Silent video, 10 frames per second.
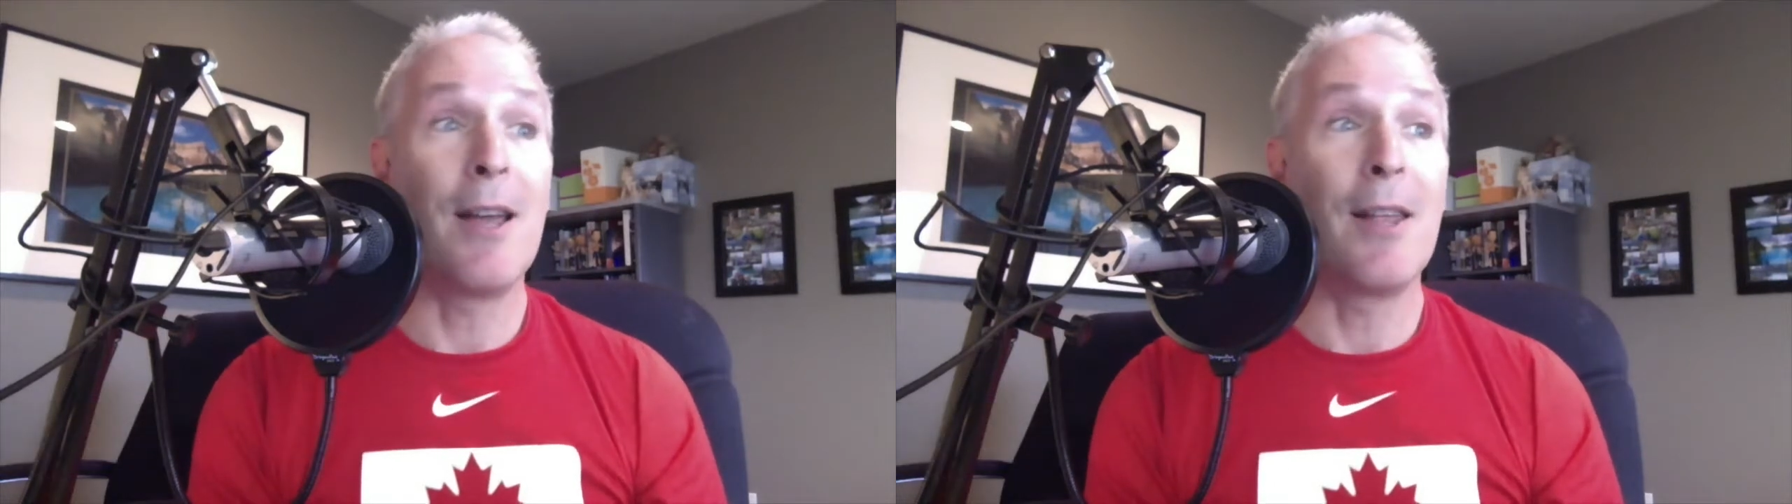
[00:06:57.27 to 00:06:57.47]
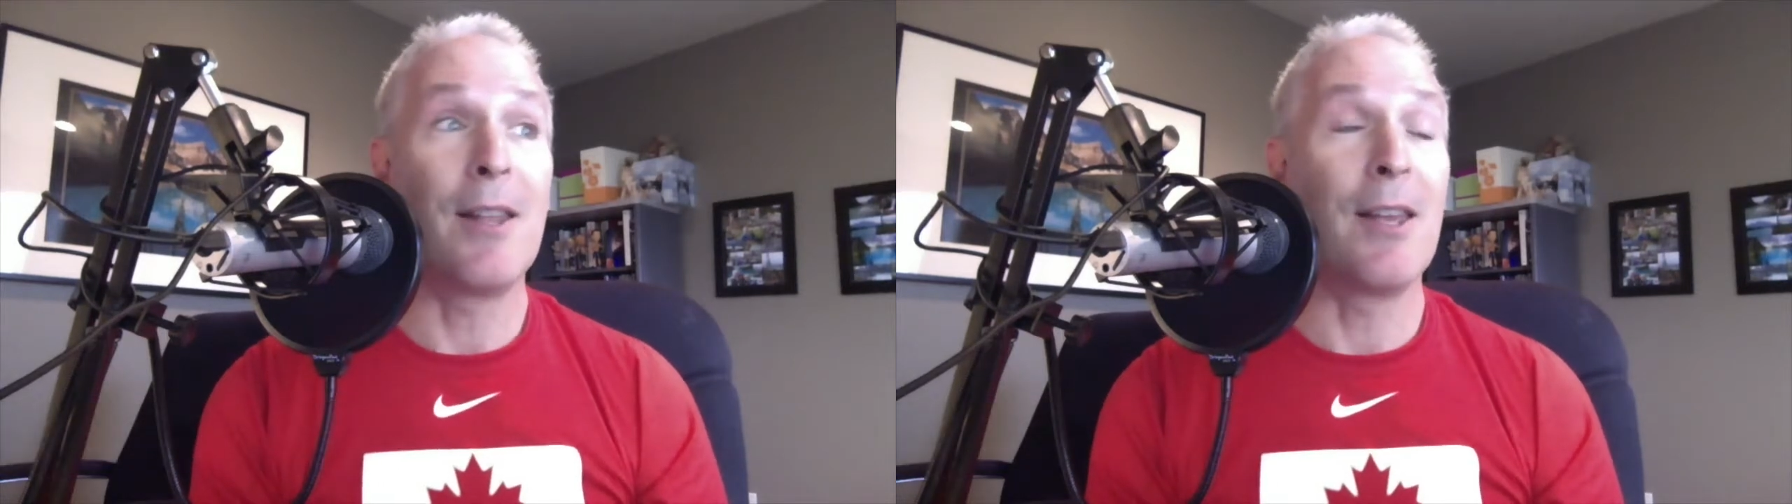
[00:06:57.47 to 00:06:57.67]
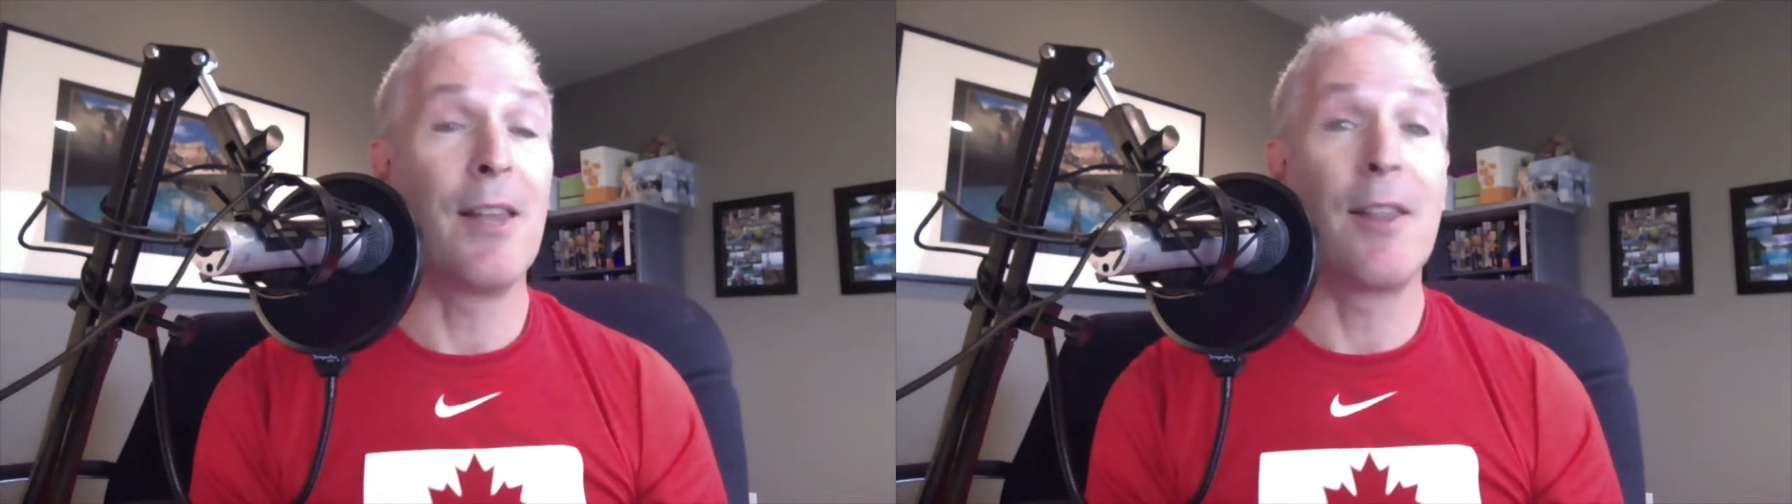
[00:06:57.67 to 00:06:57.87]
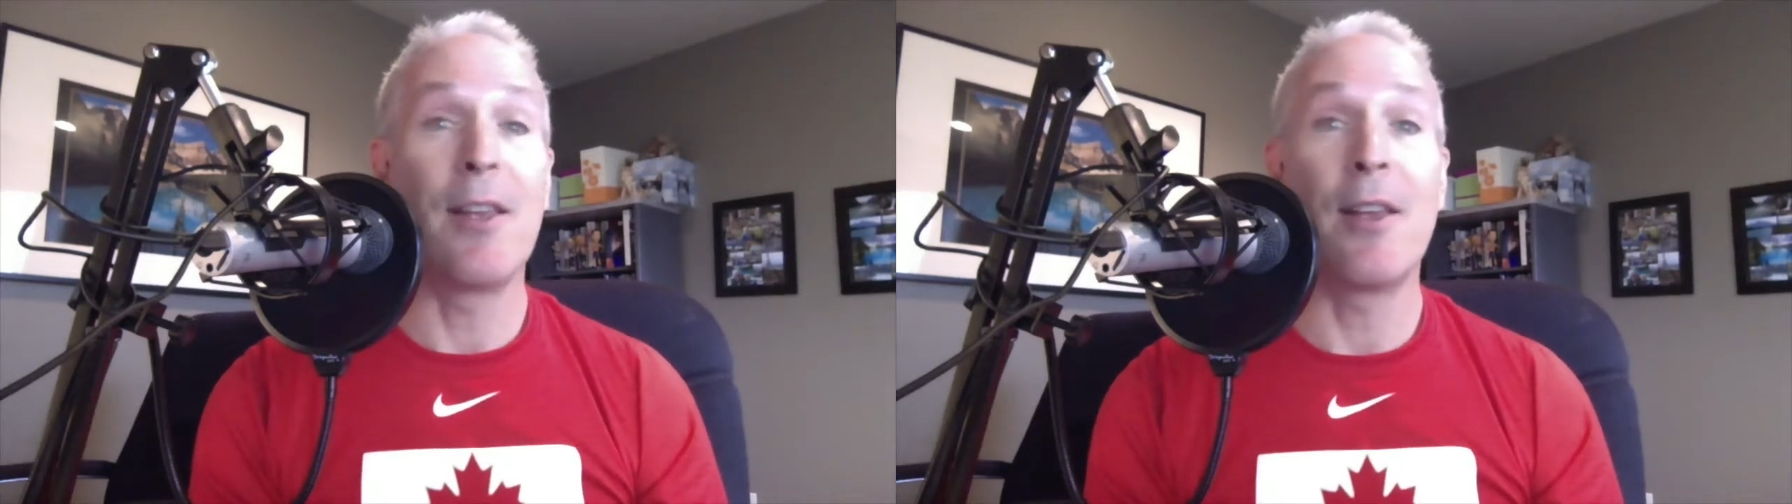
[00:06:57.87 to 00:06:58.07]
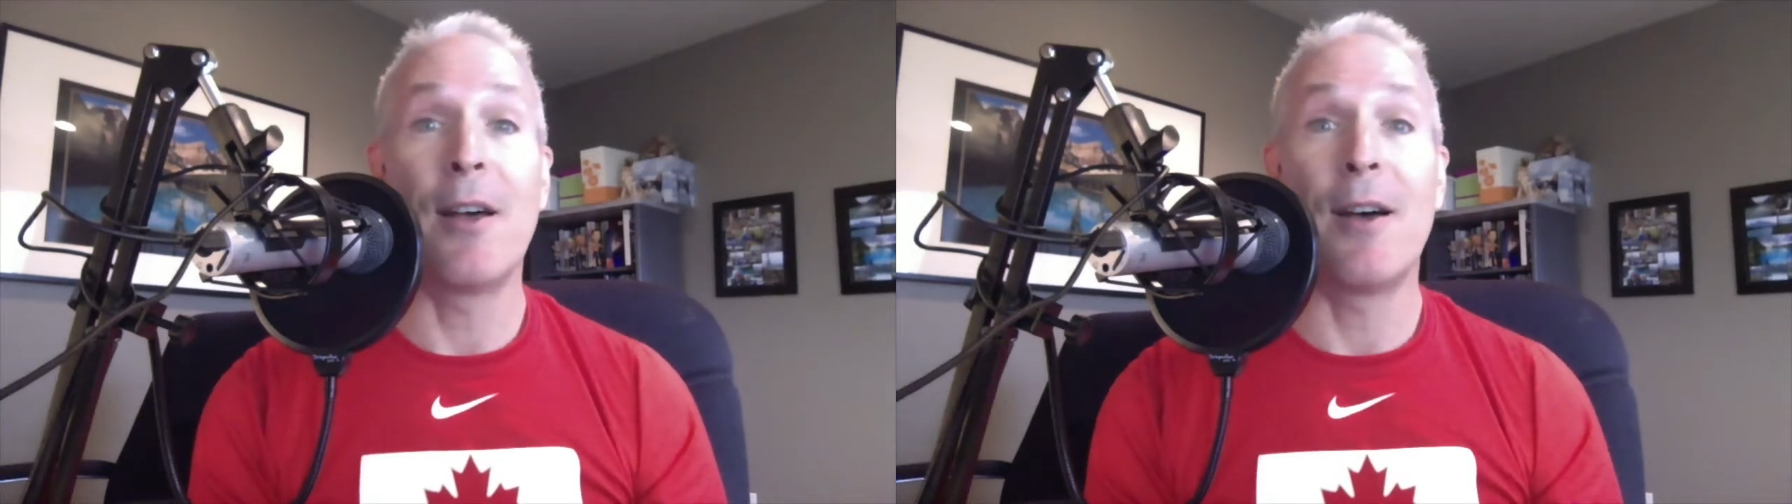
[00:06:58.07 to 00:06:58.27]
in in
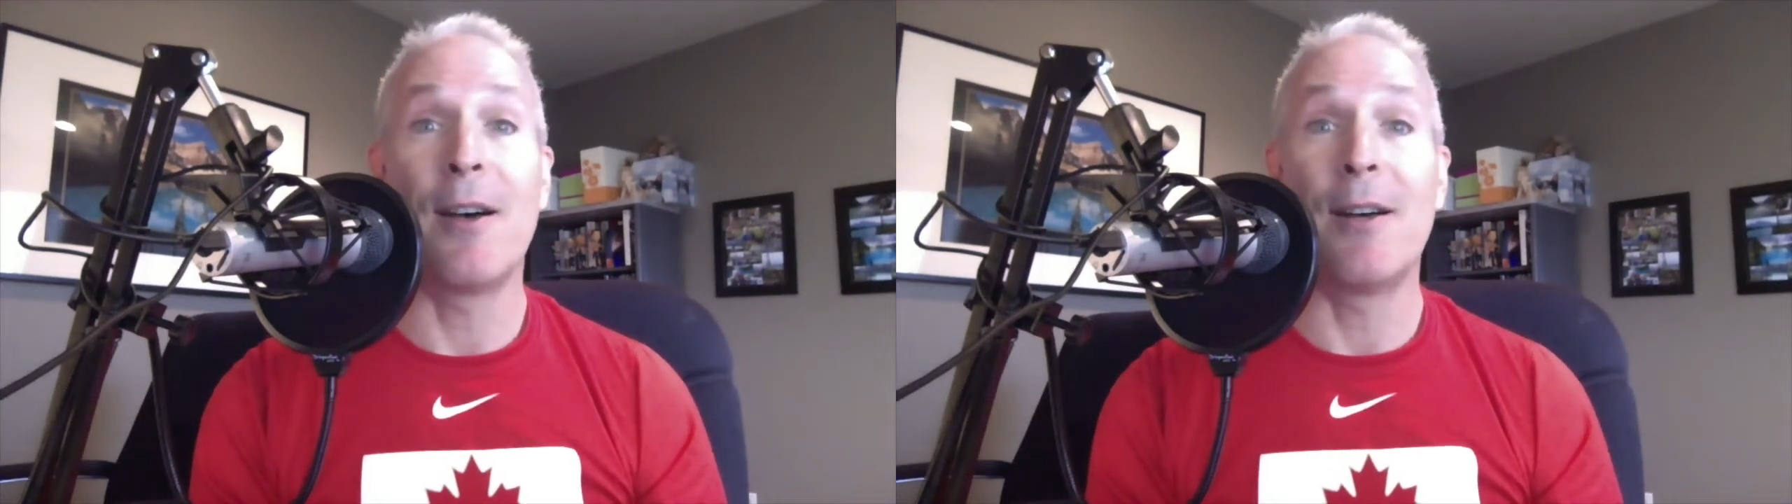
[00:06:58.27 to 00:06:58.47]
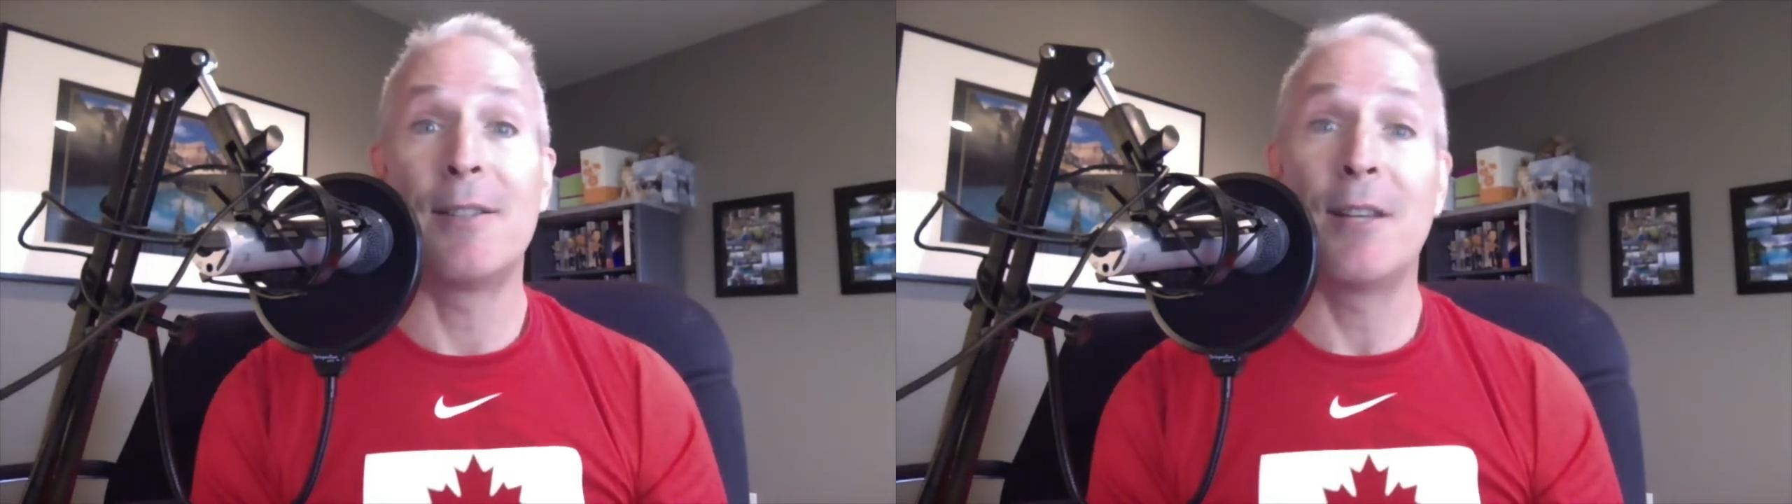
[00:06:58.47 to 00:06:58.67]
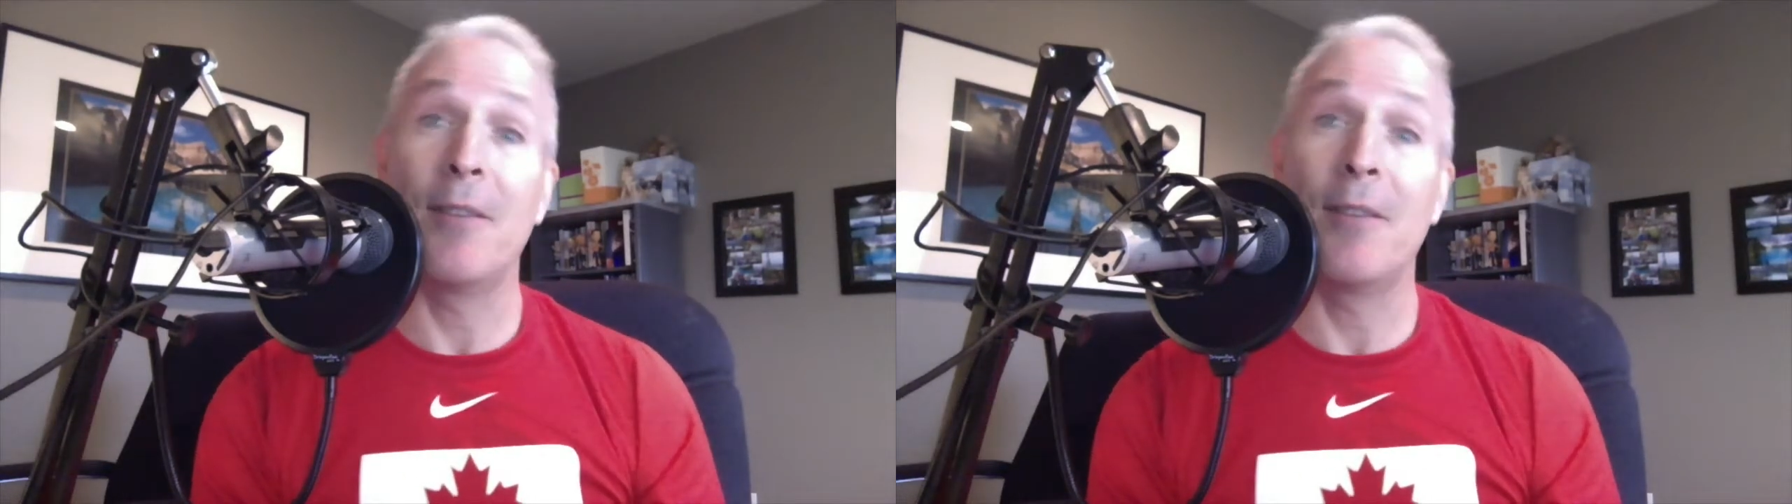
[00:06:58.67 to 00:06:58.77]
the uh,